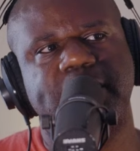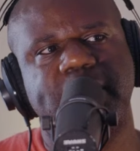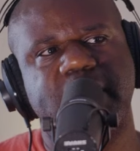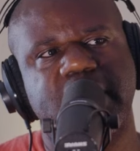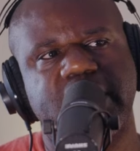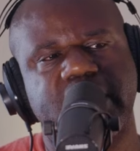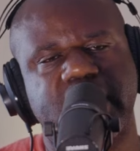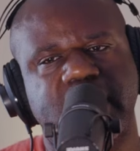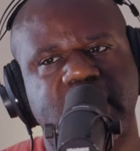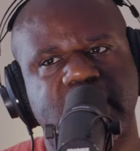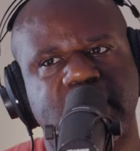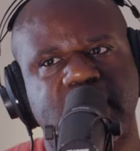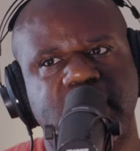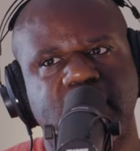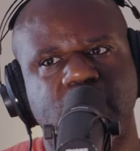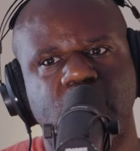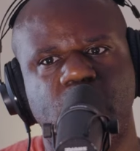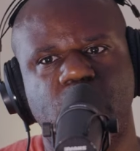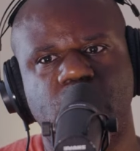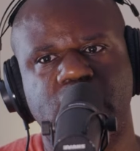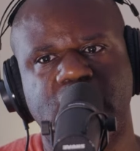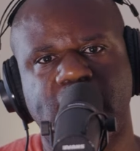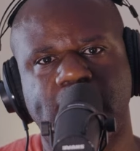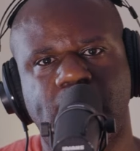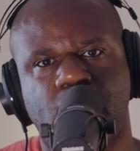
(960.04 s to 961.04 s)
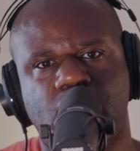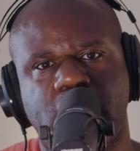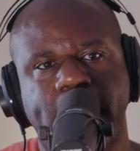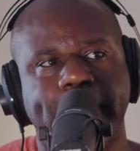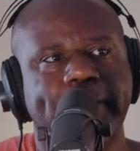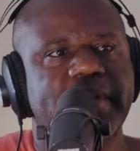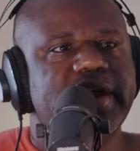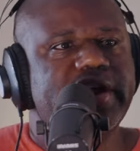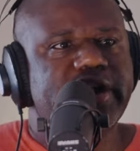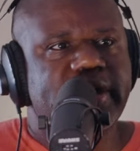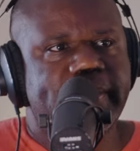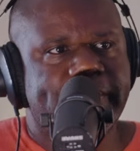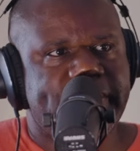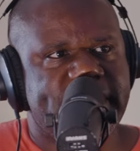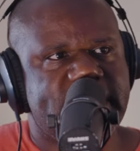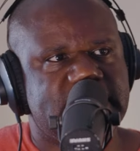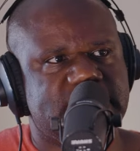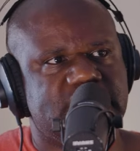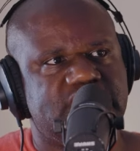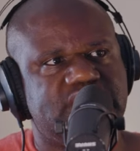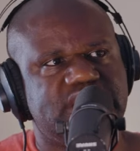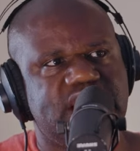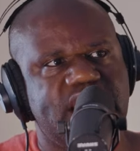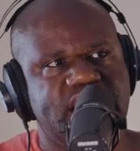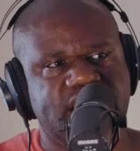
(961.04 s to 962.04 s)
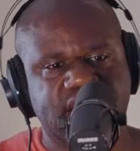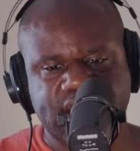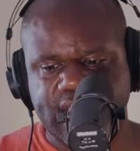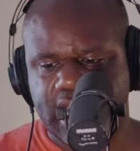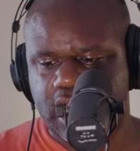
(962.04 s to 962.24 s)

America, we're a more merit-based society.